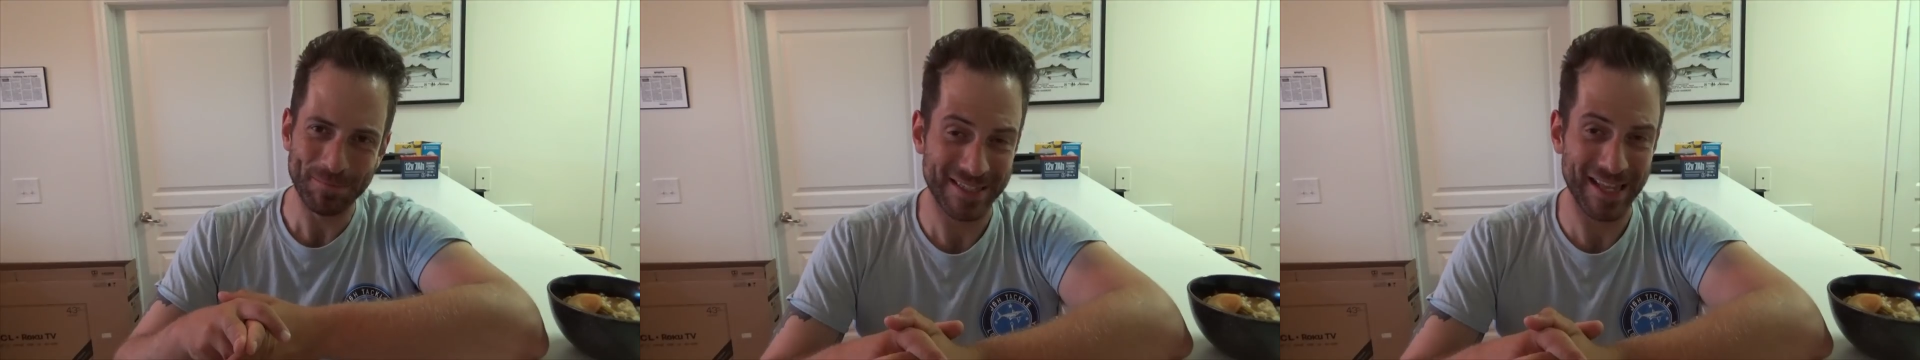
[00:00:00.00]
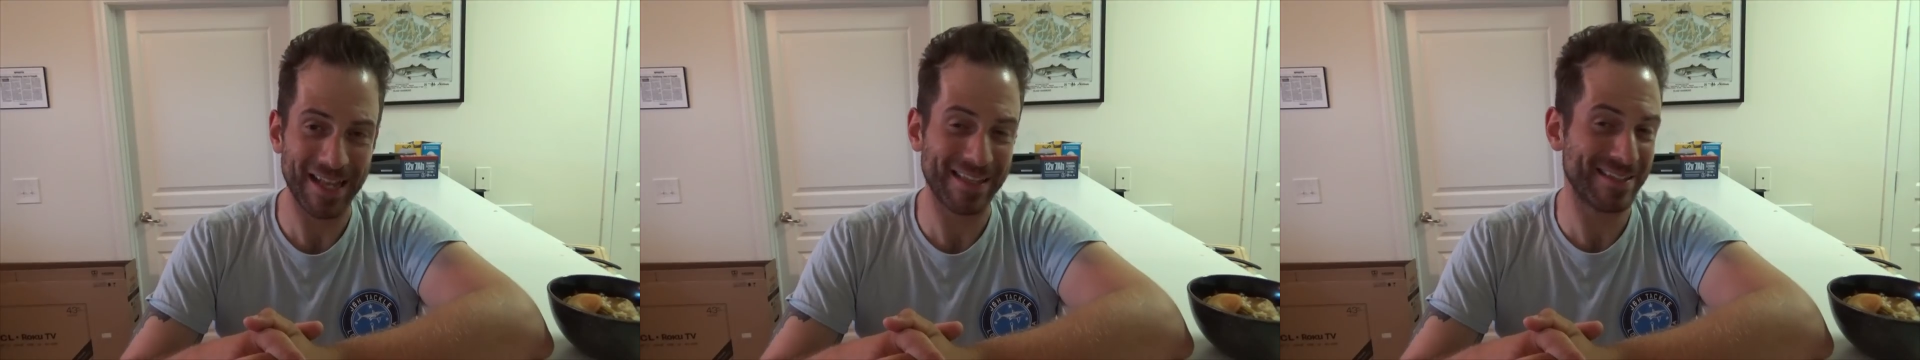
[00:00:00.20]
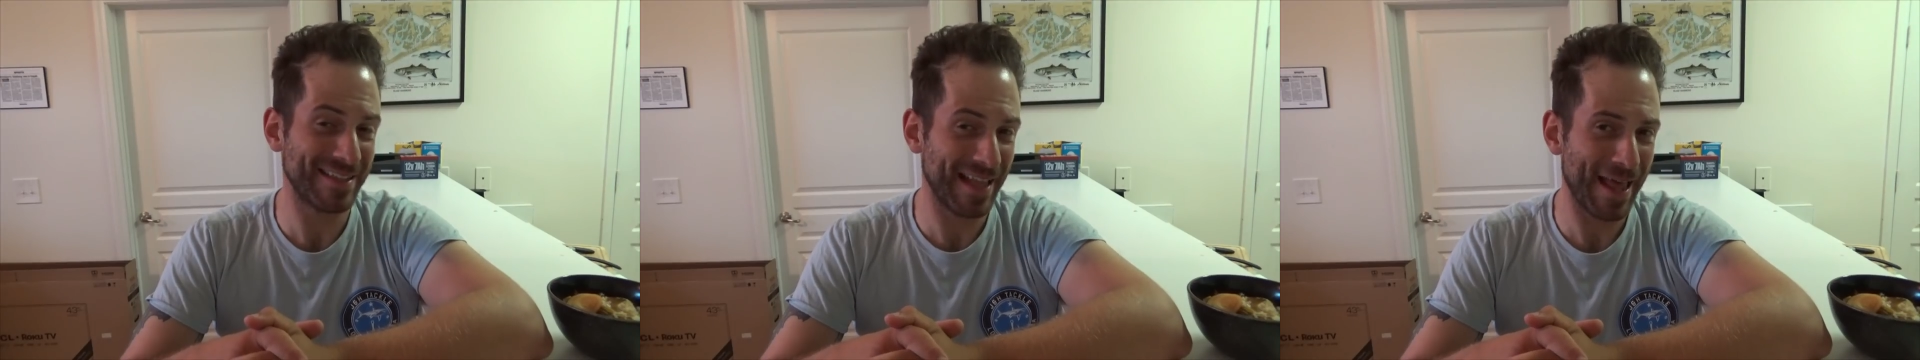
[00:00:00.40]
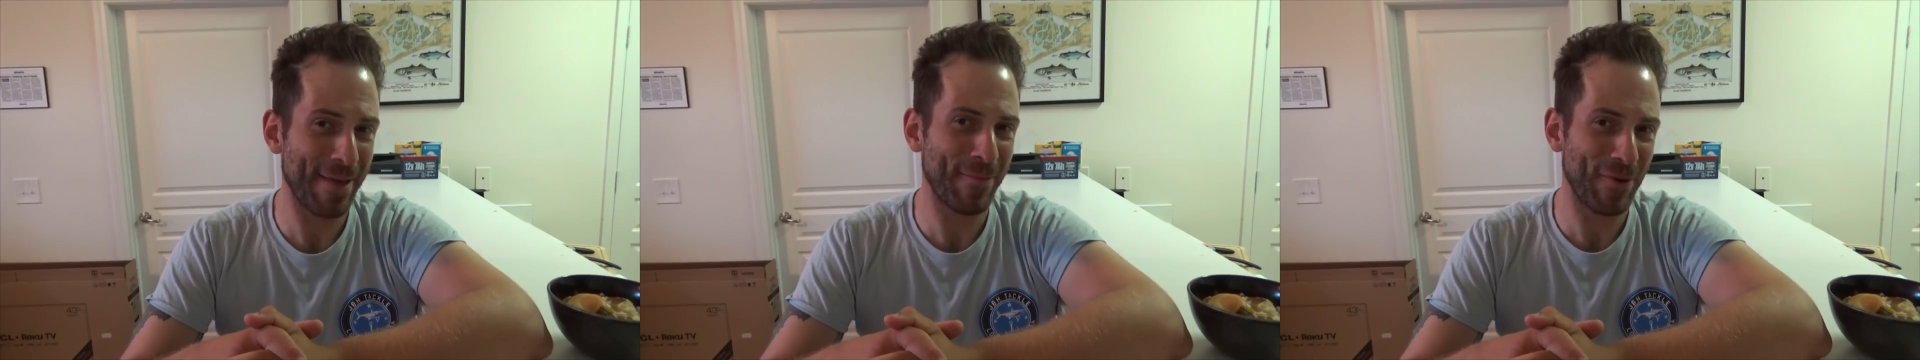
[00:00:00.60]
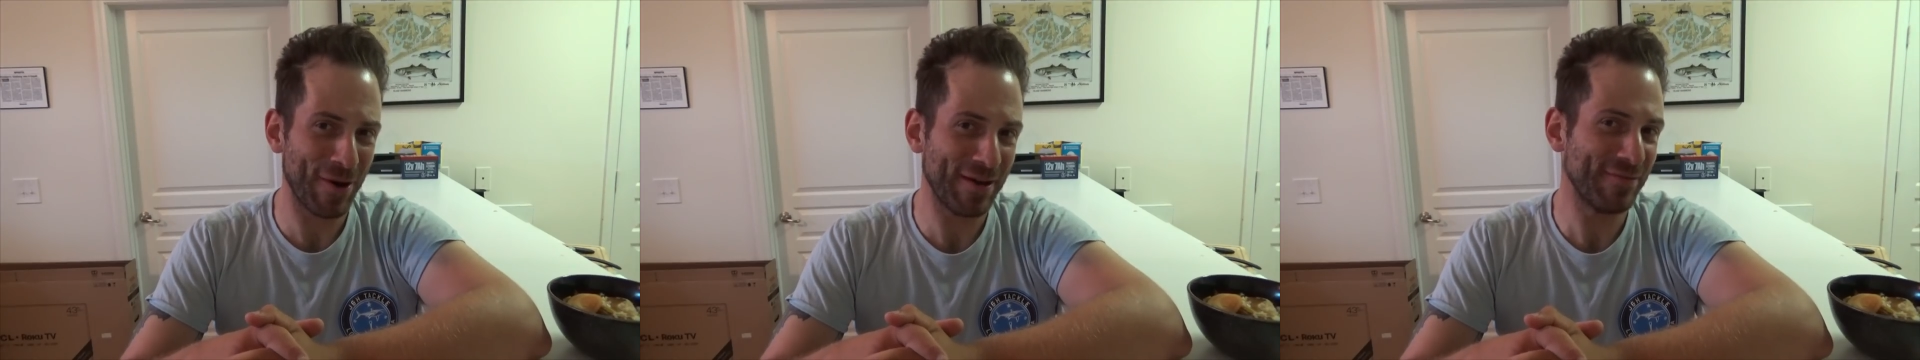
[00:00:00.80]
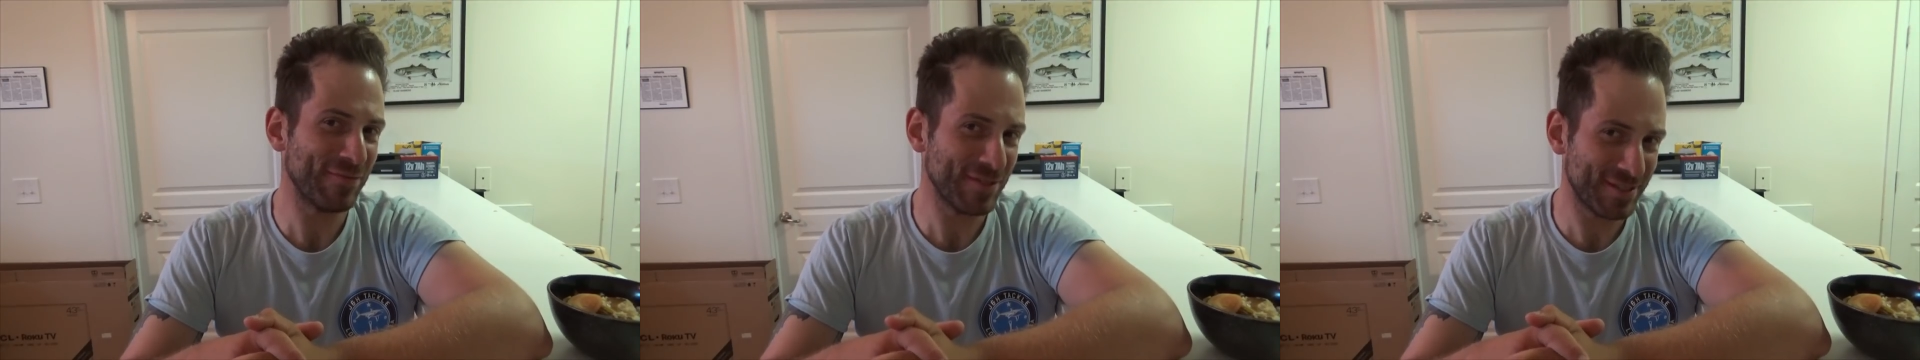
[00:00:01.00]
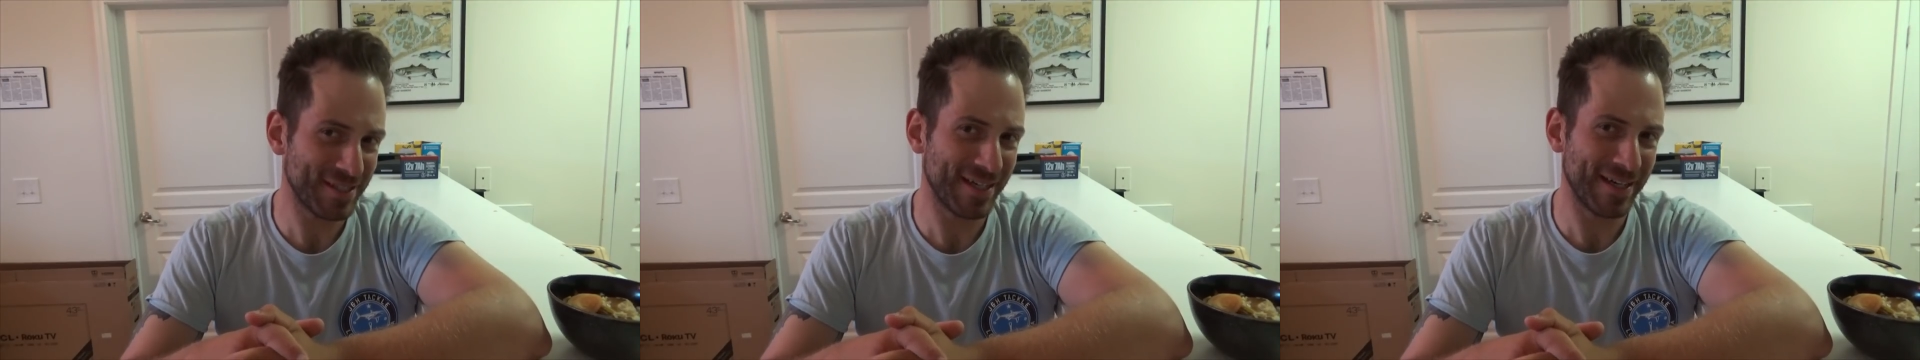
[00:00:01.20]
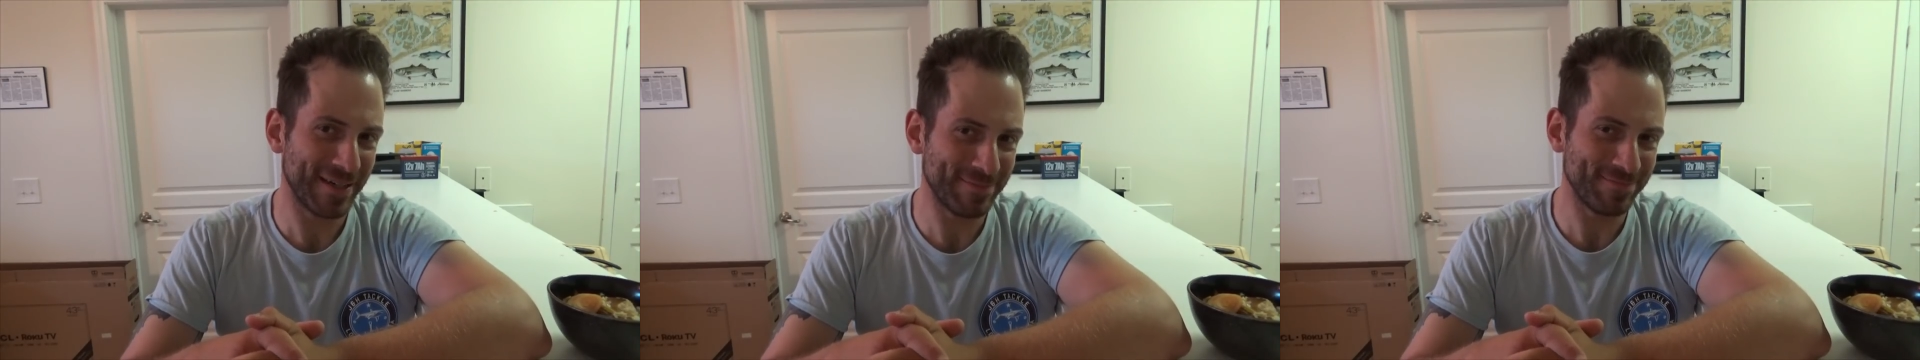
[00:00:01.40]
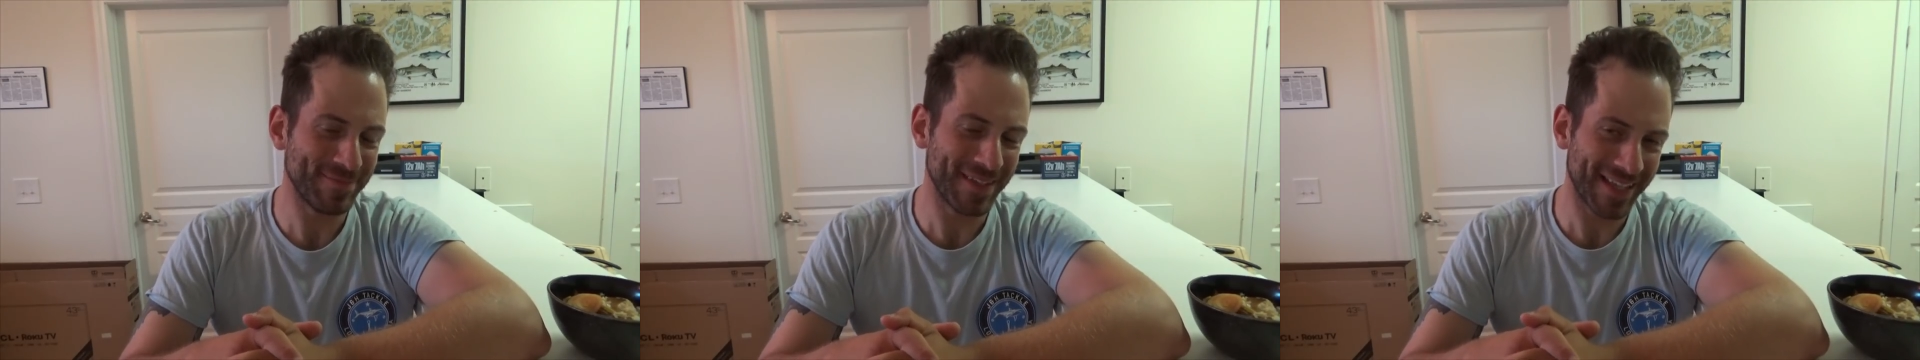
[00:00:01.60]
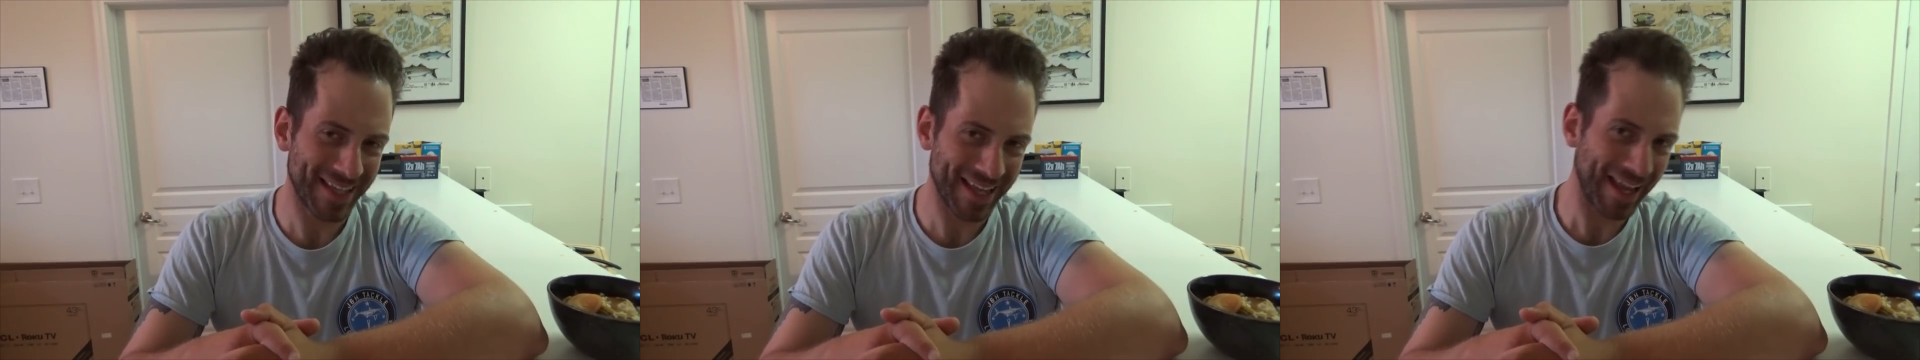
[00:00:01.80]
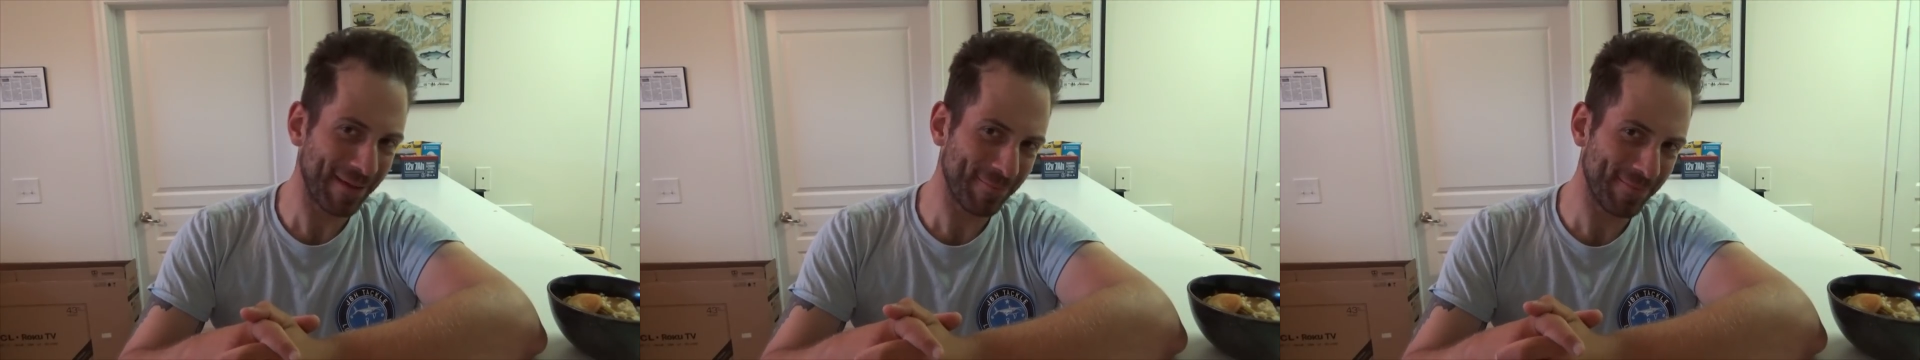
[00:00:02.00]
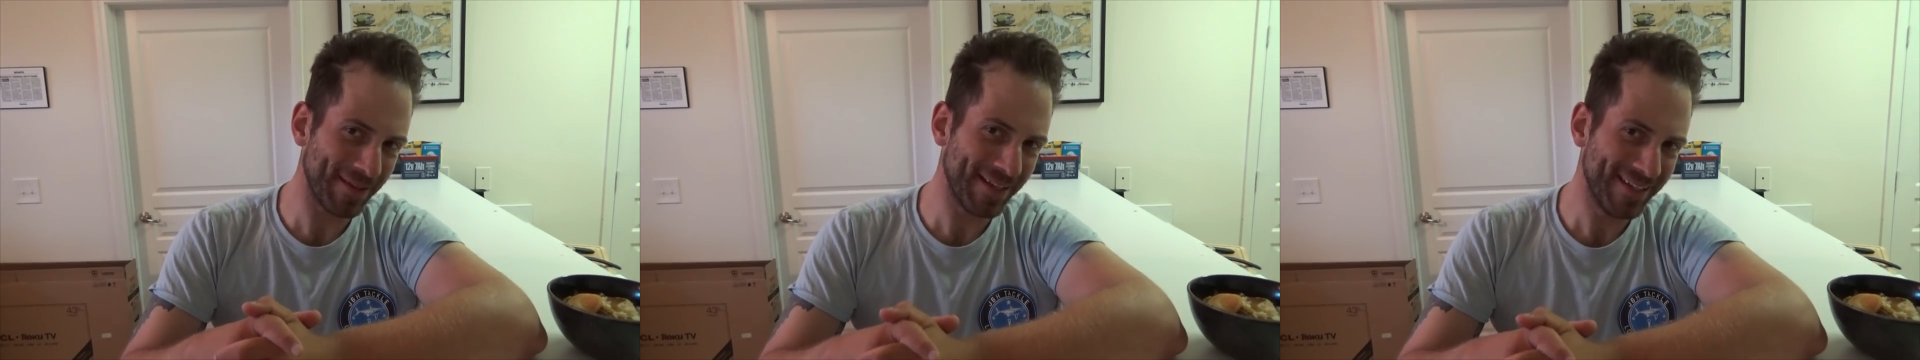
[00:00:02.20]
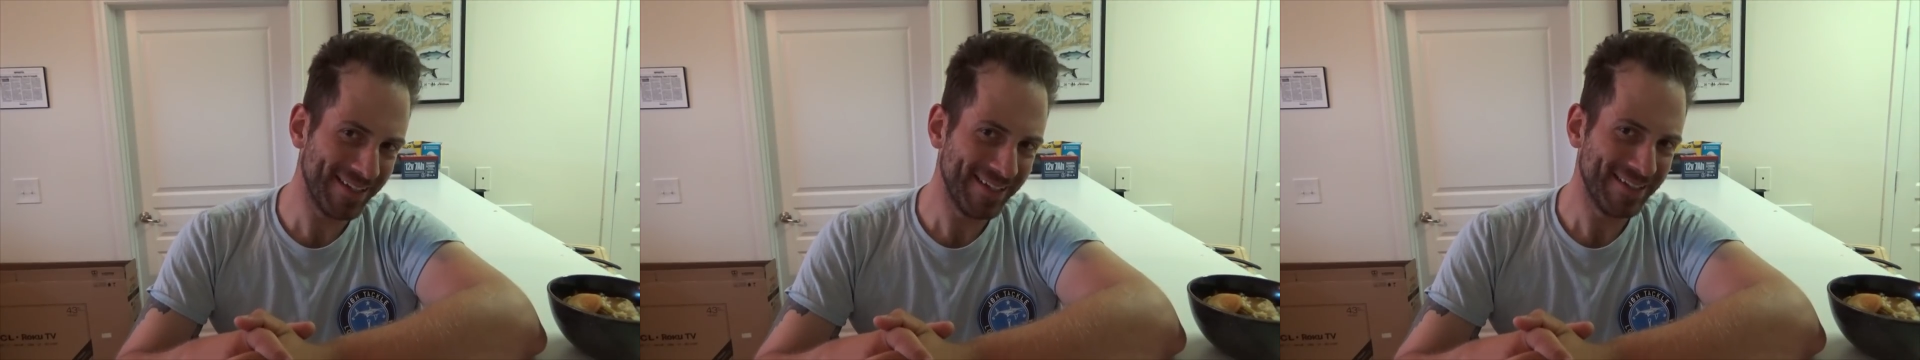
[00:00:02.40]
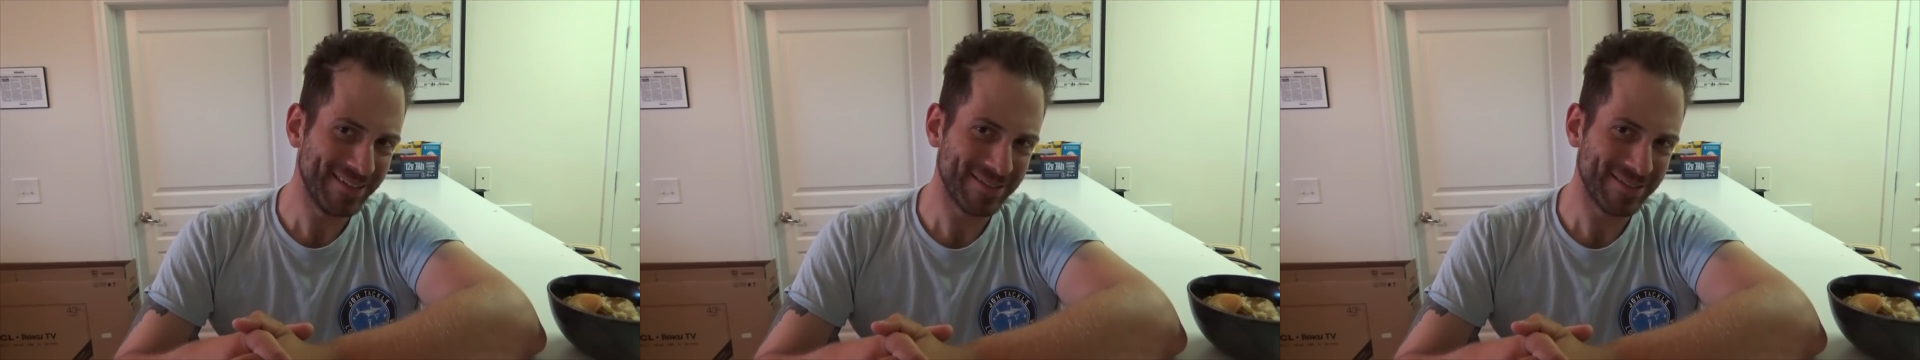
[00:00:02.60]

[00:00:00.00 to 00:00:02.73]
It's not slammer every time. It can't be.